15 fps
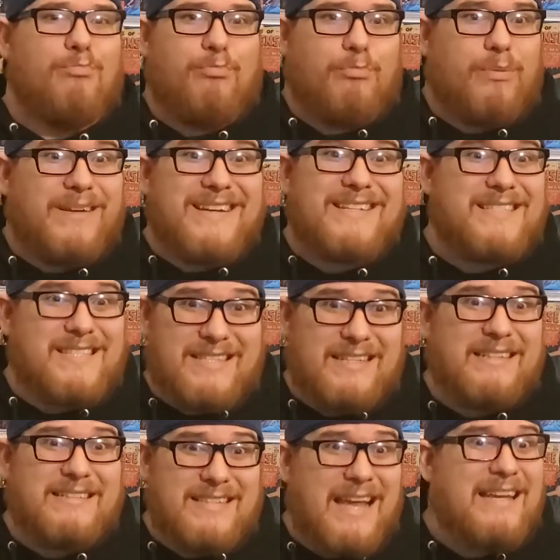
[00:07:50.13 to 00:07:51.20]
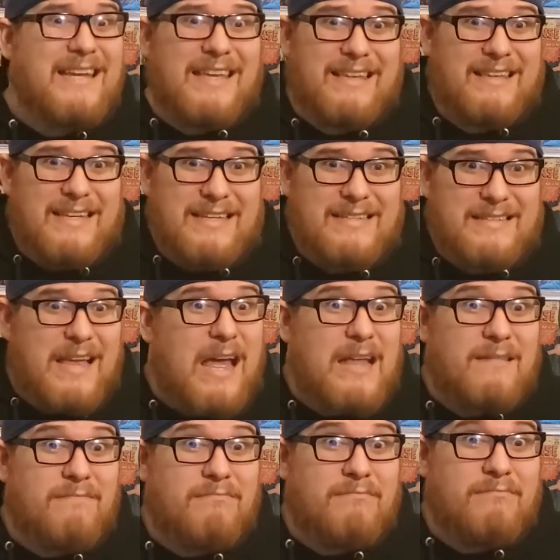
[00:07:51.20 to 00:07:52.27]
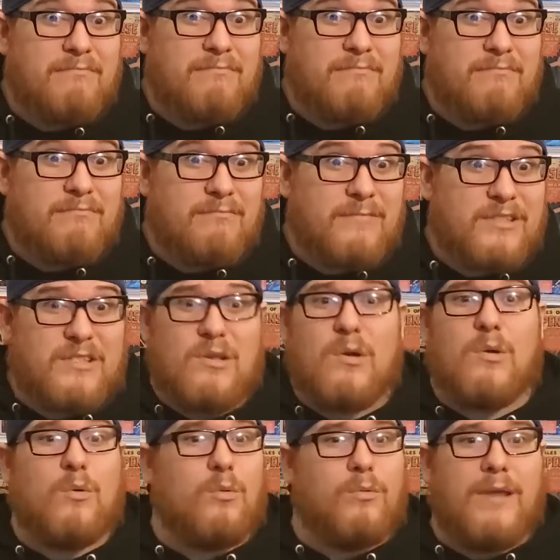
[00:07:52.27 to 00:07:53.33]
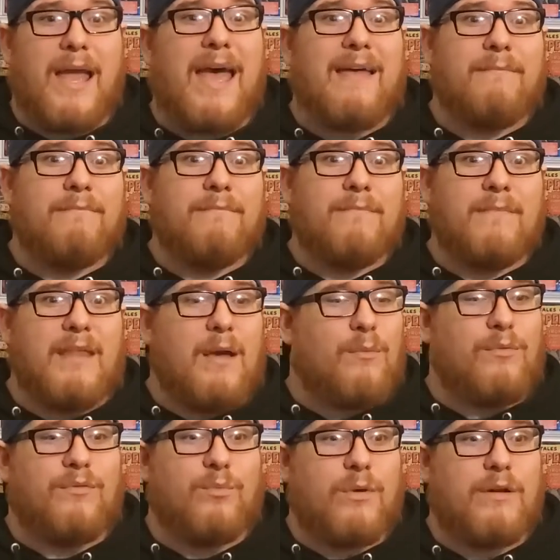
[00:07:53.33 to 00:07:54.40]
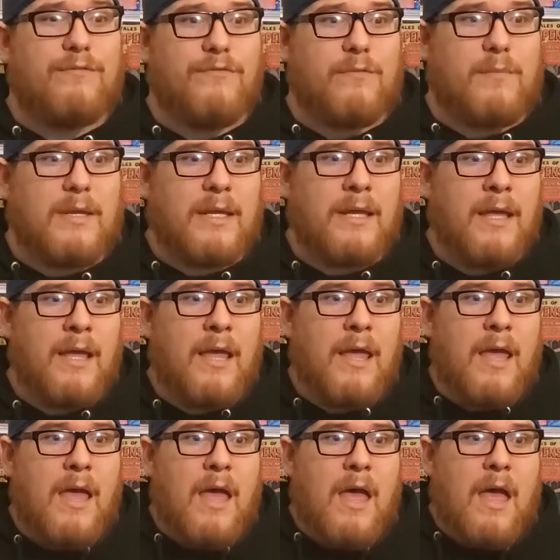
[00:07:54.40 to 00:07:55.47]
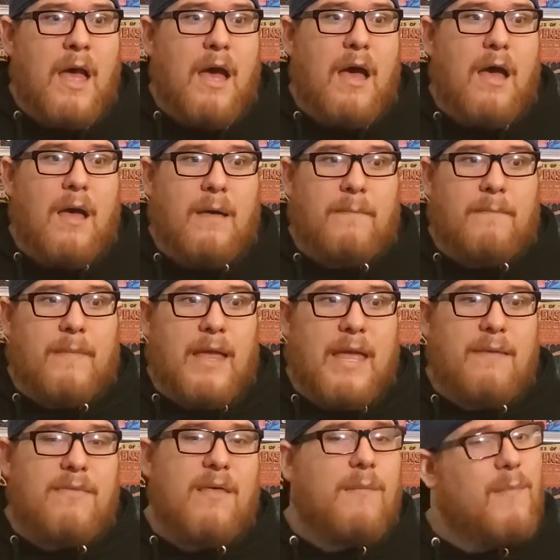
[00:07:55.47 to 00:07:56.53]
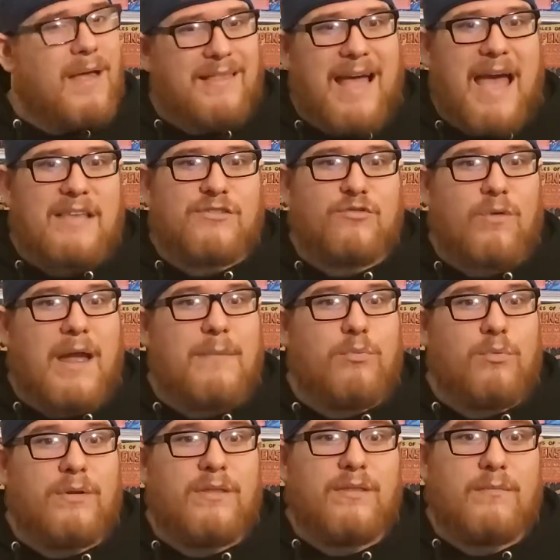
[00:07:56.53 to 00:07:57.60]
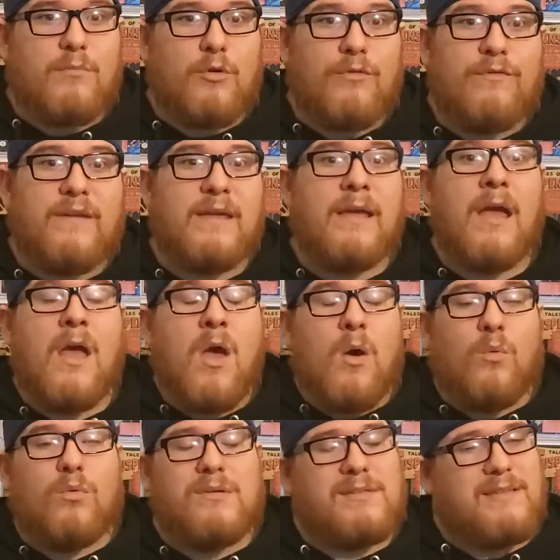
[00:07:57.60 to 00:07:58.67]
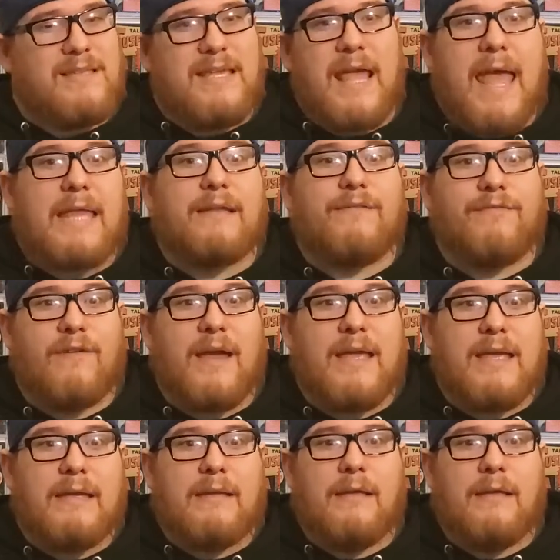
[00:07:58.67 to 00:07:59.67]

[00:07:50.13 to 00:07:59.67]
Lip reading: but it's still technically a son. So yeah, that was weird for me. And then my last gripe with the movie was the end fight.